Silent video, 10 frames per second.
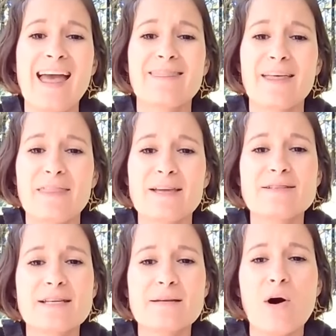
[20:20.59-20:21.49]
that they
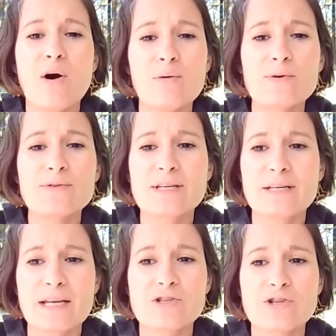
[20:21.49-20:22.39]
seem almost a
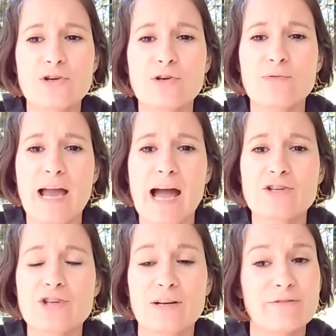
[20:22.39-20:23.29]
knee-jerk
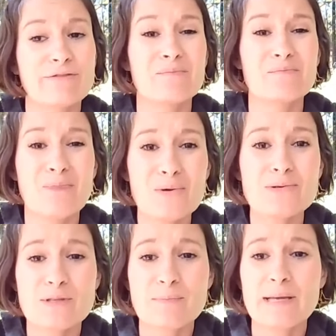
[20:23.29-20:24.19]
reaction for
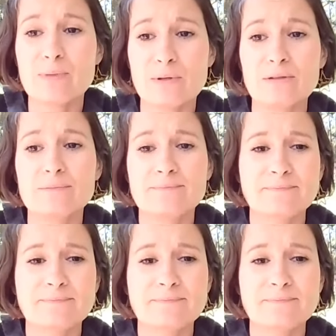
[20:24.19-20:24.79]
most people.